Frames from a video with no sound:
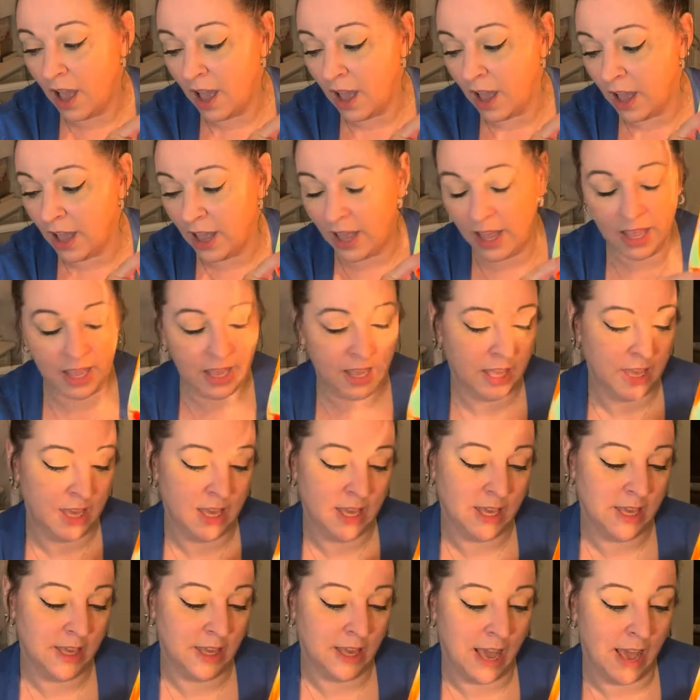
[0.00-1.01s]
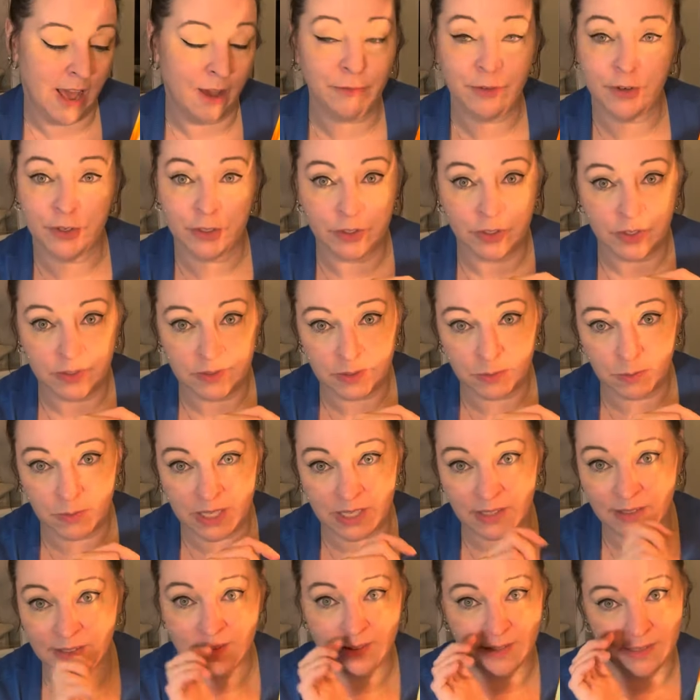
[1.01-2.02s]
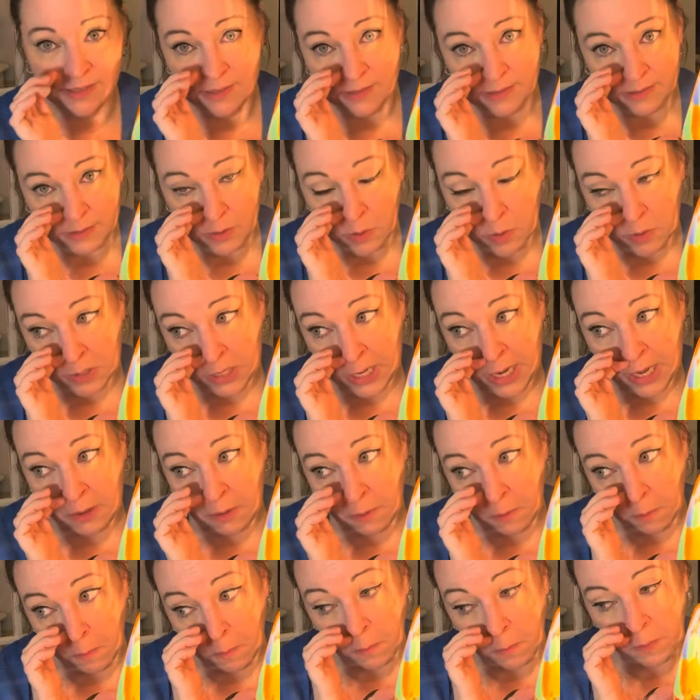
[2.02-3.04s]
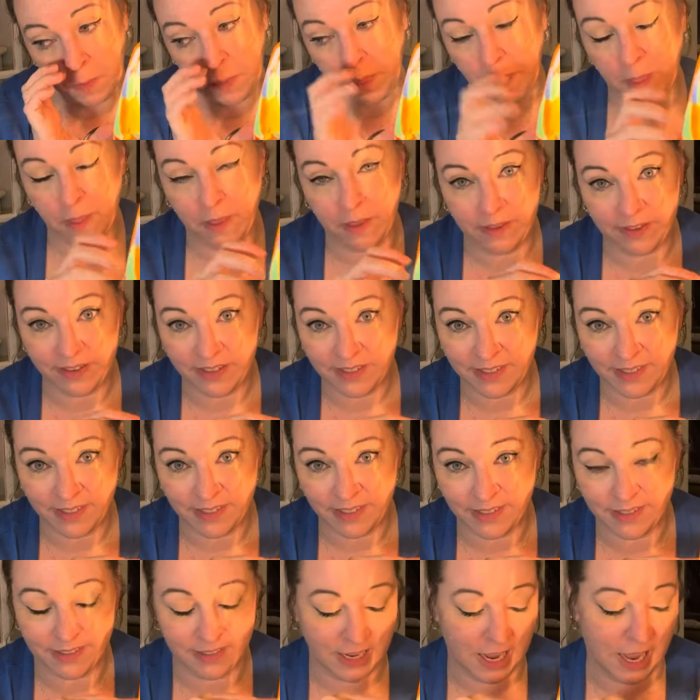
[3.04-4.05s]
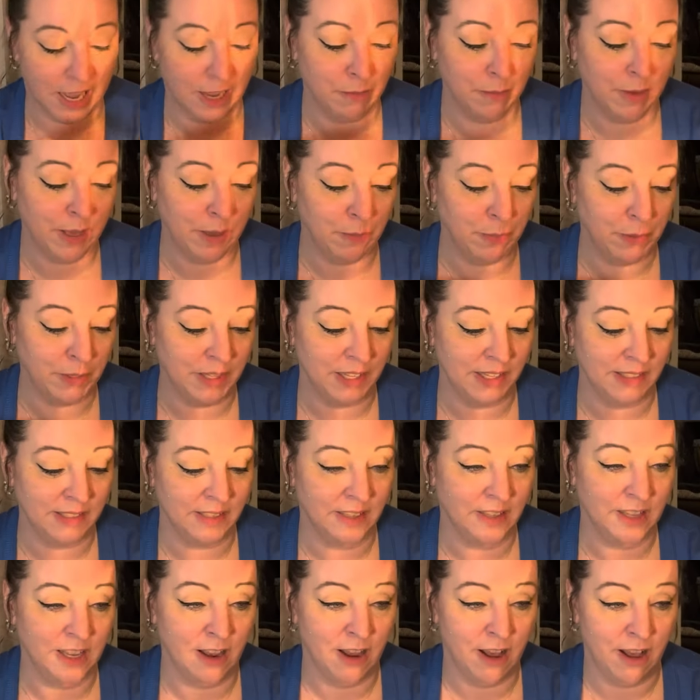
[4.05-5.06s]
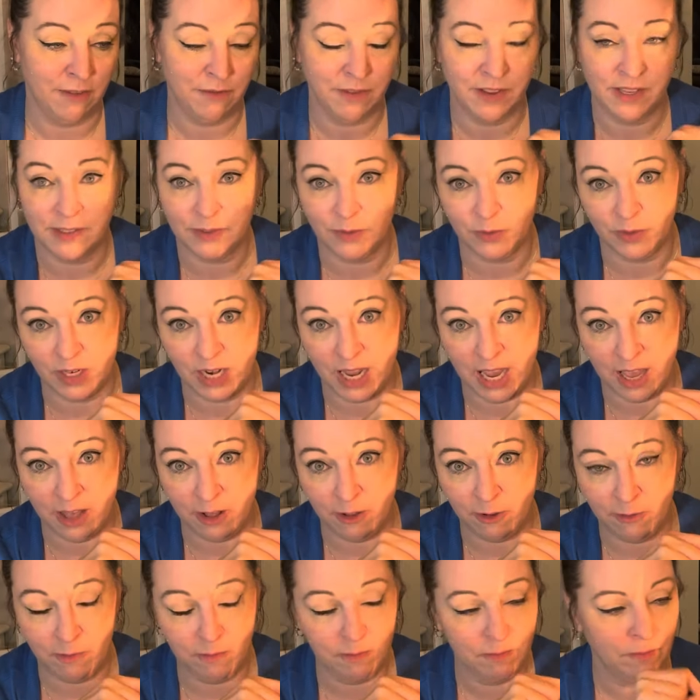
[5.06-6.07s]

I, after Christmas, this is going out. this is, I might put this in the office for now.